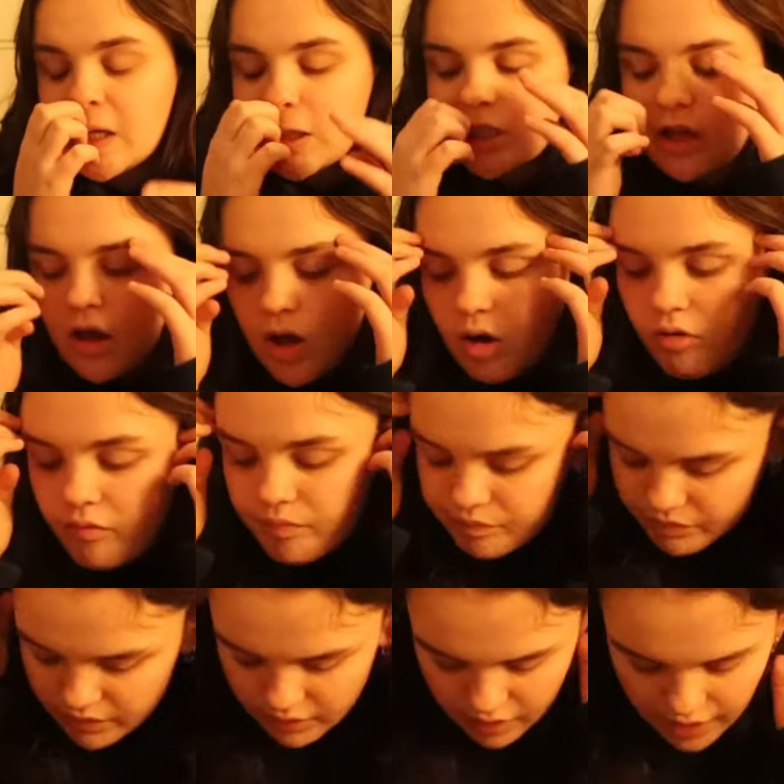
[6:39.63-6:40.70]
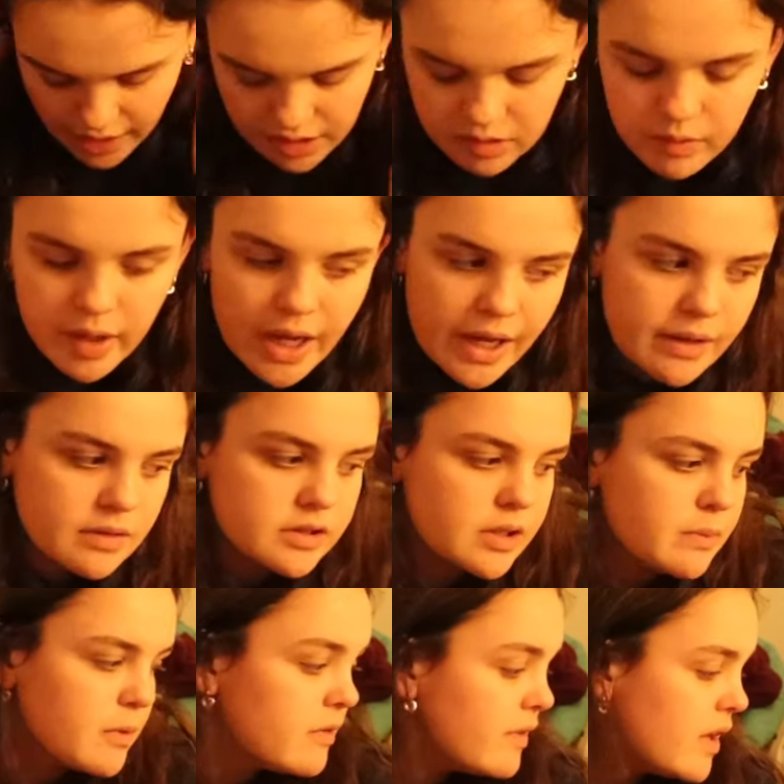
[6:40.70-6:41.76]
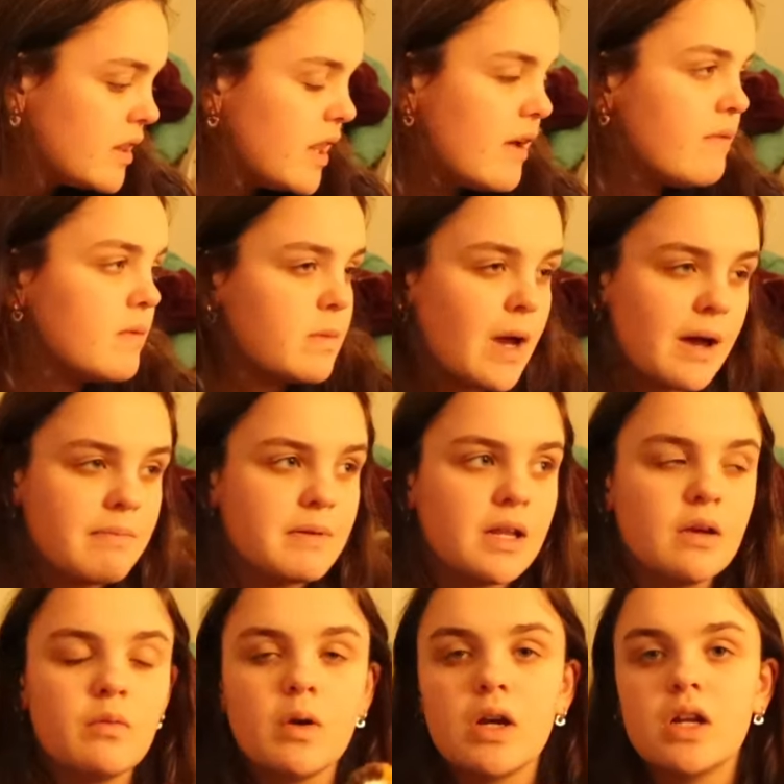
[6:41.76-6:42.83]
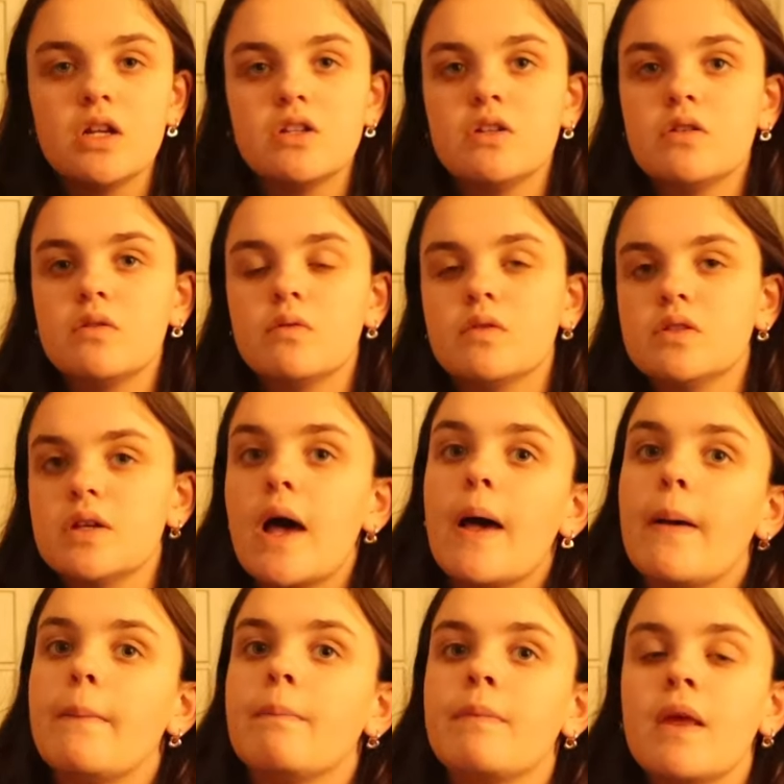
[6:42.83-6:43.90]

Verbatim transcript: So anyway, to prevent that from happening, we're gonna do some